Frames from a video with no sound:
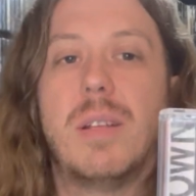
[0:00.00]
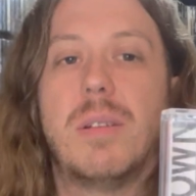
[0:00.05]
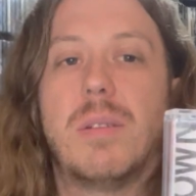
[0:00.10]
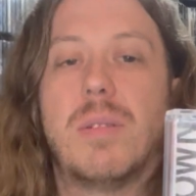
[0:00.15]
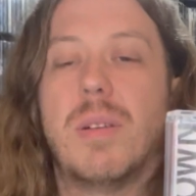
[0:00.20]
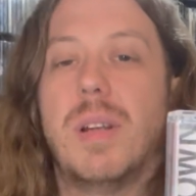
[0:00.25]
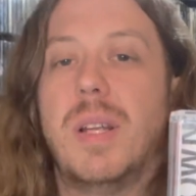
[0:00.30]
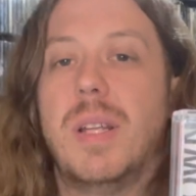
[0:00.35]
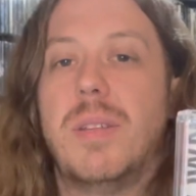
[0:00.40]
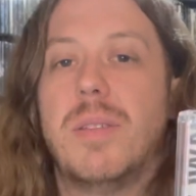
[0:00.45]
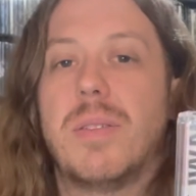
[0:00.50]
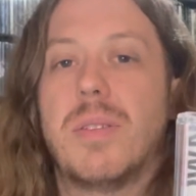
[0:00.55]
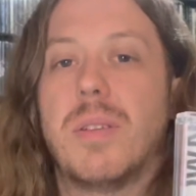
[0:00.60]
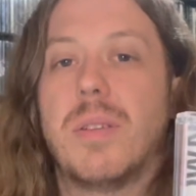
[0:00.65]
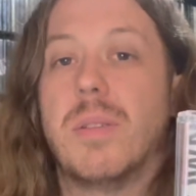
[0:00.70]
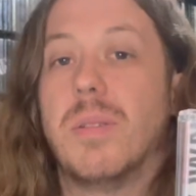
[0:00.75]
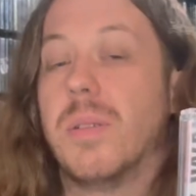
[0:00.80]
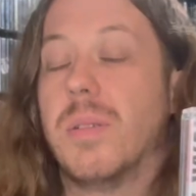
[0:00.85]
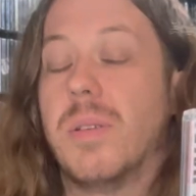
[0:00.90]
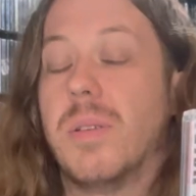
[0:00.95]
of created this
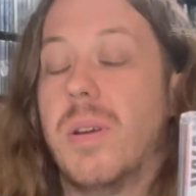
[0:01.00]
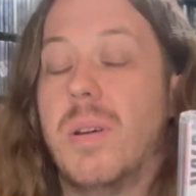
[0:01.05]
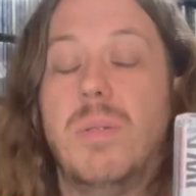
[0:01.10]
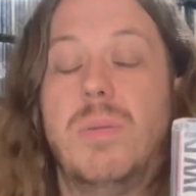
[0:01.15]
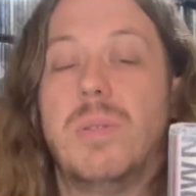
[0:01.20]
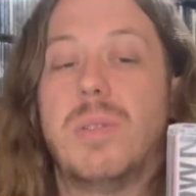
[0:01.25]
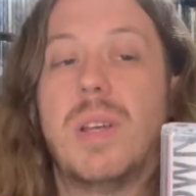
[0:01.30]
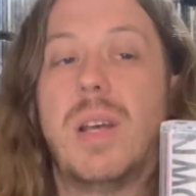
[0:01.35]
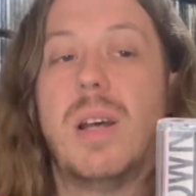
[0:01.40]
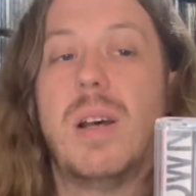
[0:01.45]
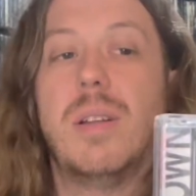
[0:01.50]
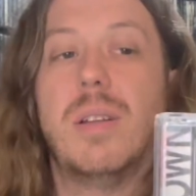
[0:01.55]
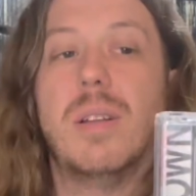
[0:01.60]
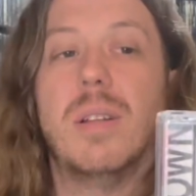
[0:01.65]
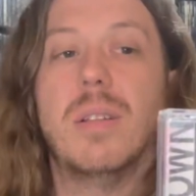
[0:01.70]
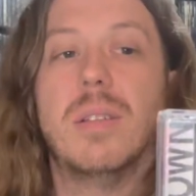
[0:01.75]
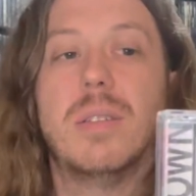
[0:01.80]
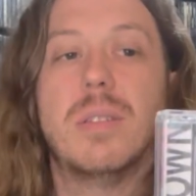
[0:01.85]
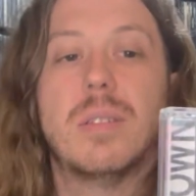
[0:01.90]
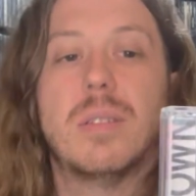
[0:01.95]
new own sound
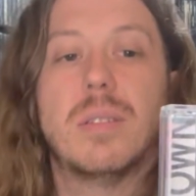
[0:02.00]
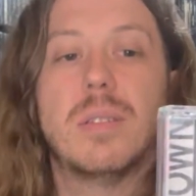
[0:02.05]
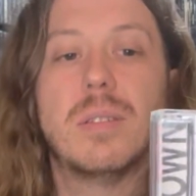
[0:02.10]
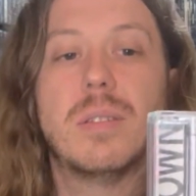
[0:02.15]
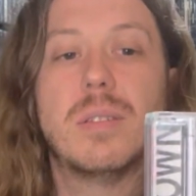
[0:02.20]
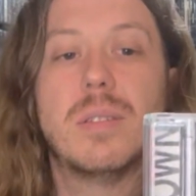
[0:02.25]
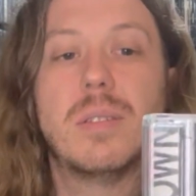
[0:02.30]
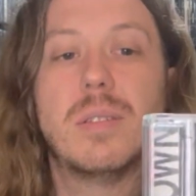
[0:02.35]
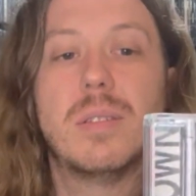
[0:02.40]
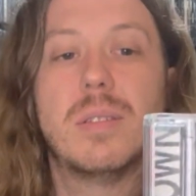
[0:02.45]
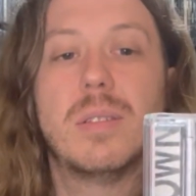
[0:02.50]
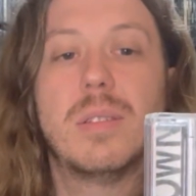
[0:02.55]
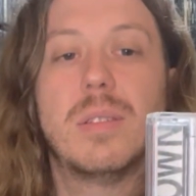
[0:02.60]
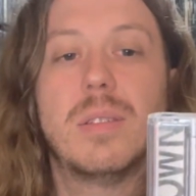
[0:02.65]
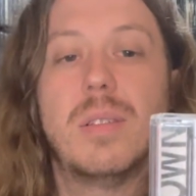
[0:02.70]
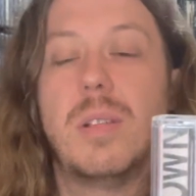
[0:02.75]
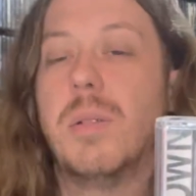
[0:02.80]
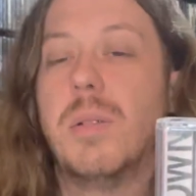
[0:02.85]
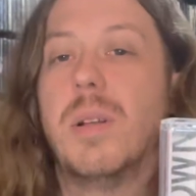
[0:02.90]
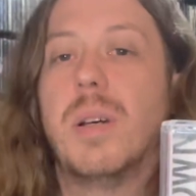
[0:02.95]
and
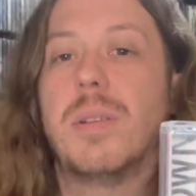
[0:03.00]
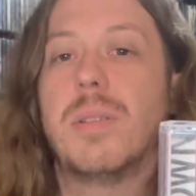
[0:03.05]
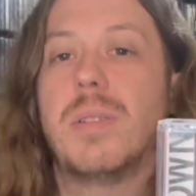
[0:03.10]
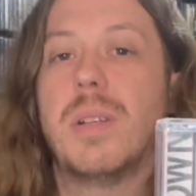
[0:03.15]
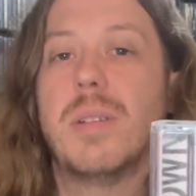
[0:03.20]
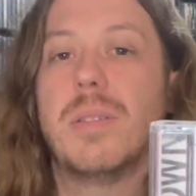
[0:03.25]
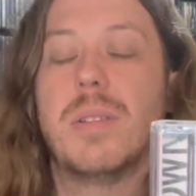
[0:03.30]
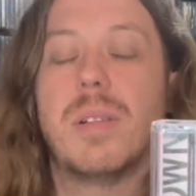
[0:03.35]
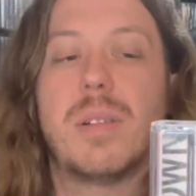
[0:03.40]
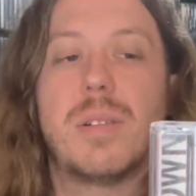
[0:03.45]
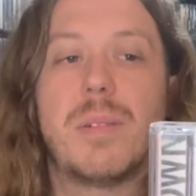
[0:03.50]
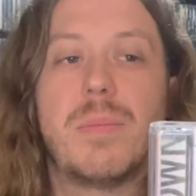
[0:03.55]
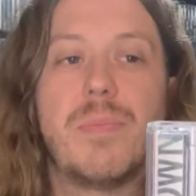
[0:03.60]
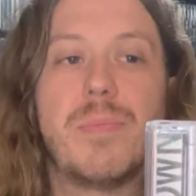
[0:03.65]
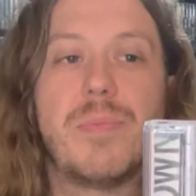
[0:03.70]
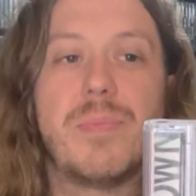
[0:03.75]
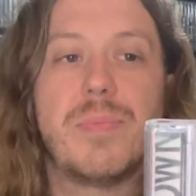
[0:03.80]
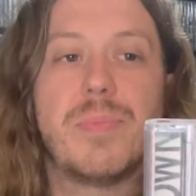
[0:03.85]
no one else sounds like them.